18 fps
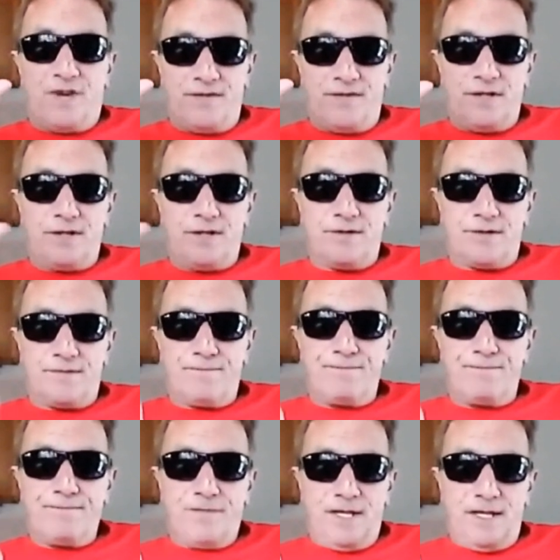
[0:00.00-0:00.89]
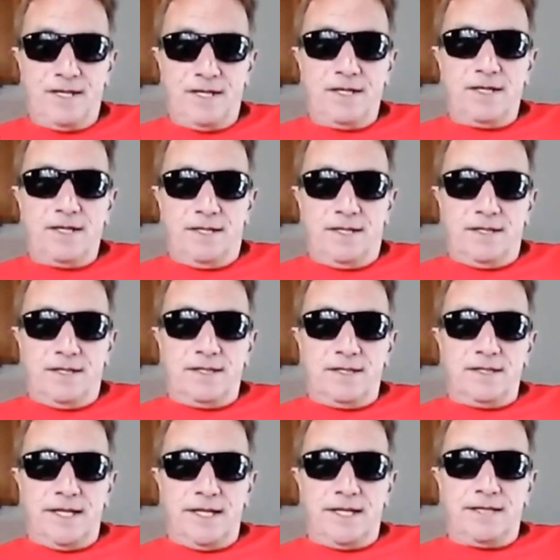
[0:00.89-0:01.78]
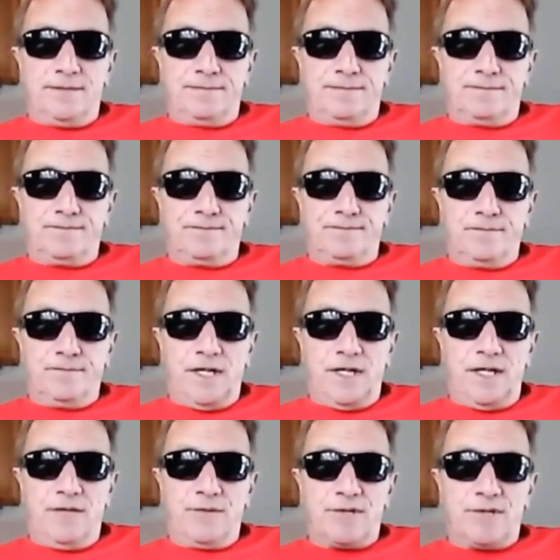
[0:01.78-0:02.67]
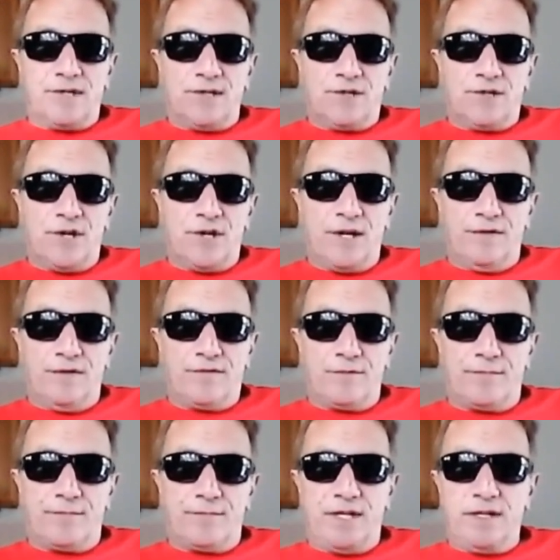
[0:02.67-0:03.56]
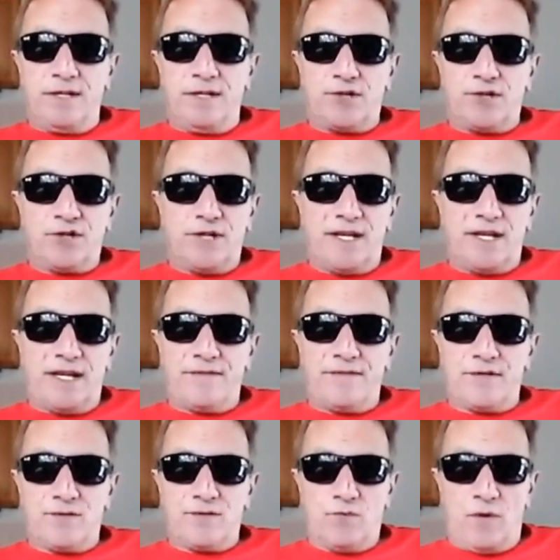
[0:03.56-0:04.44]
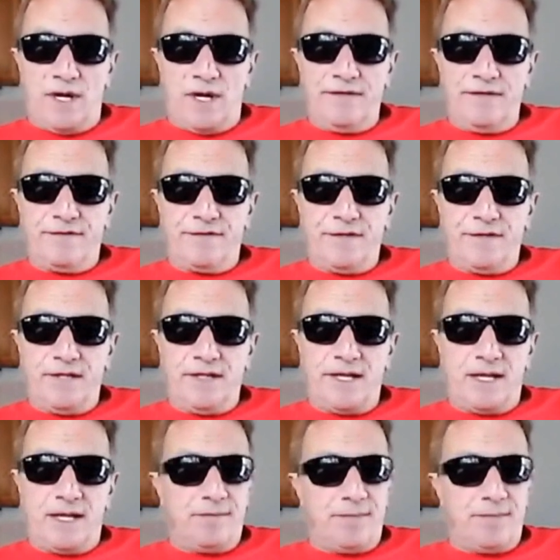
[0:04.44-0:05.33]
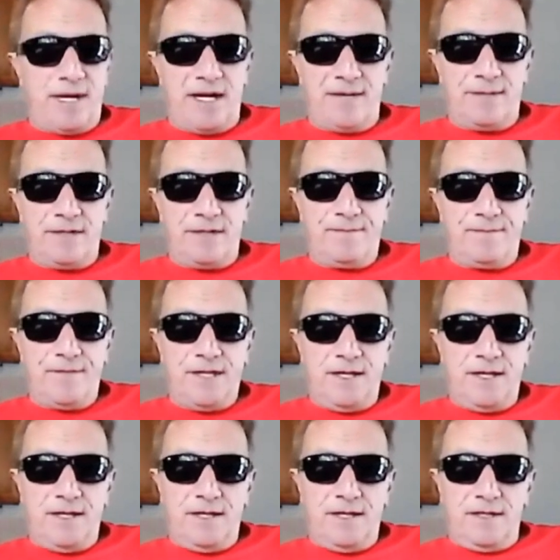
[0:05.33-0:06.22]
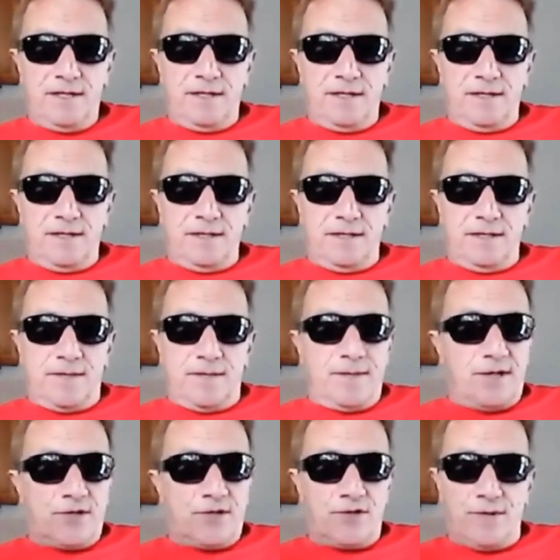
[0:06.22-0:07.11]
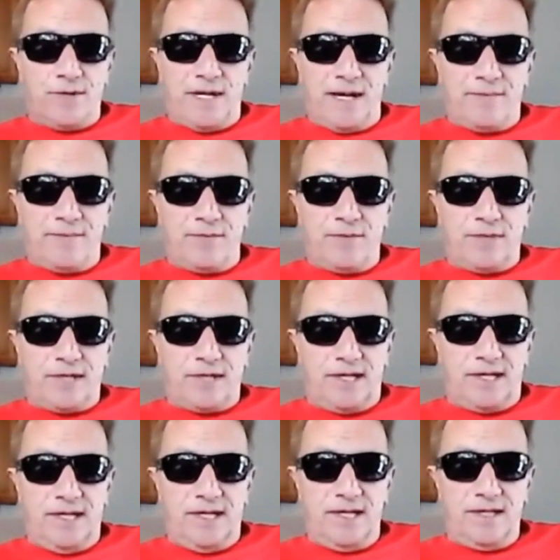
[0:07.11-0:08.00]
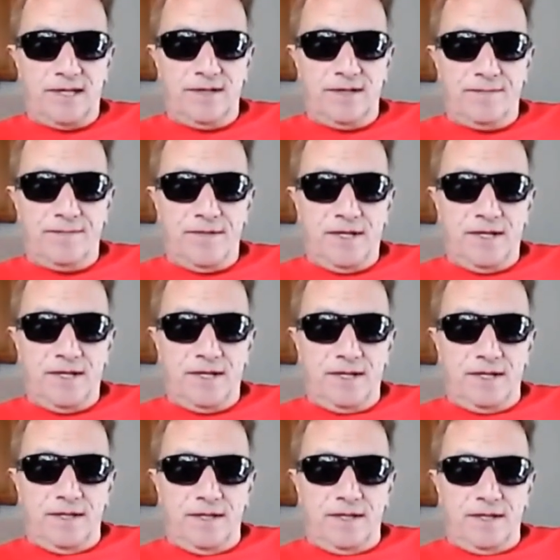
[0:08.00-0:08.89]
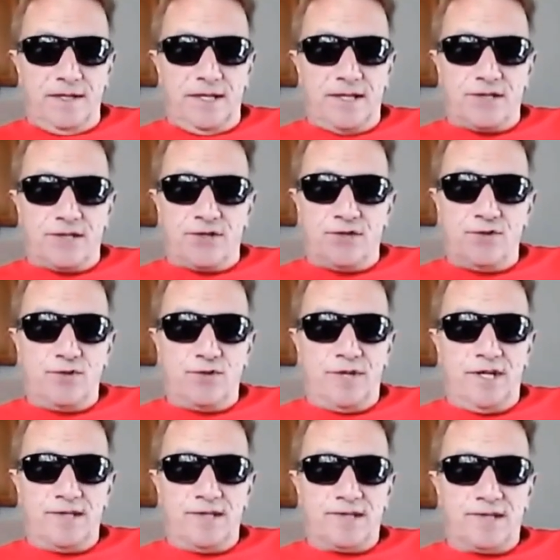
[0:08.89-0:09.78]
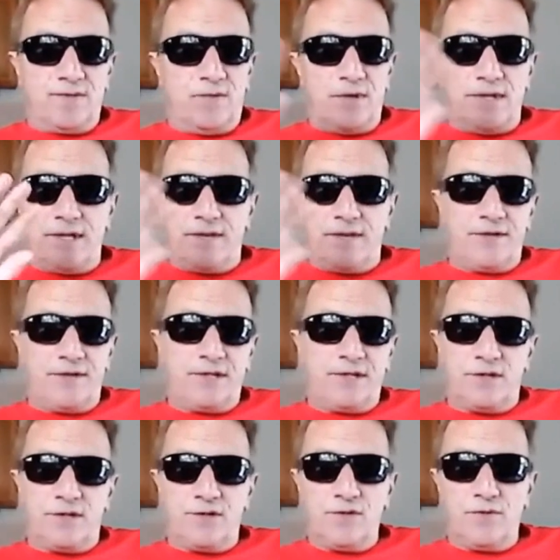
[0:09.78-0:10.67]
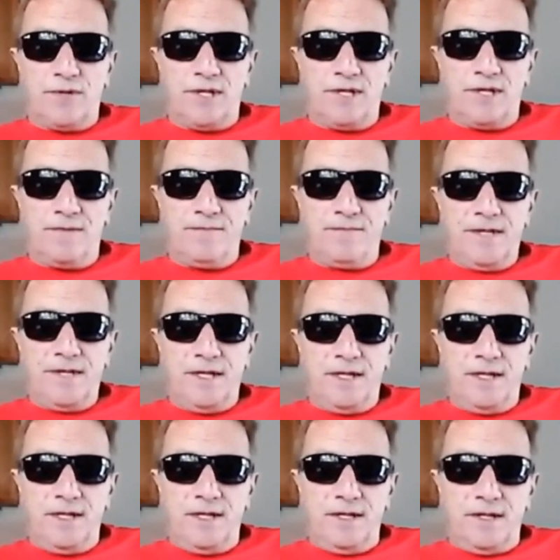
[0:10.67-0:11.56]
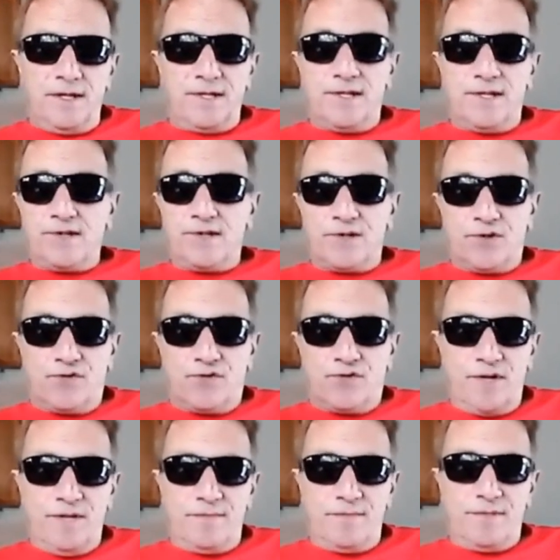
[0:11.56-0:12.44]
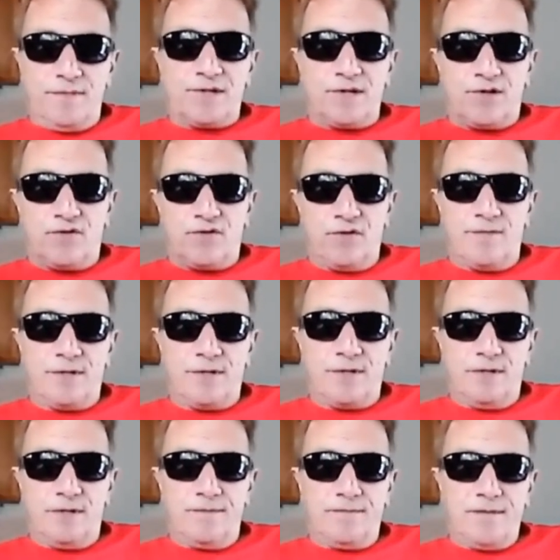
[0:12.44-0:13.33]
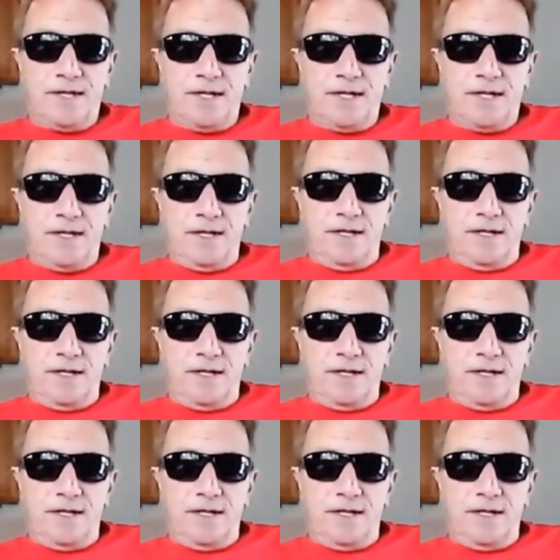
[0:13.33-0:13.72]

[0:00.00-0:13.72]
5 years. Yeah. He was in jail for beating the shit out of his wife in Alabama. I'm not sure what happened with the kid. He has 2 kids that want nothing to do with him because he's a creep, he's a criminal.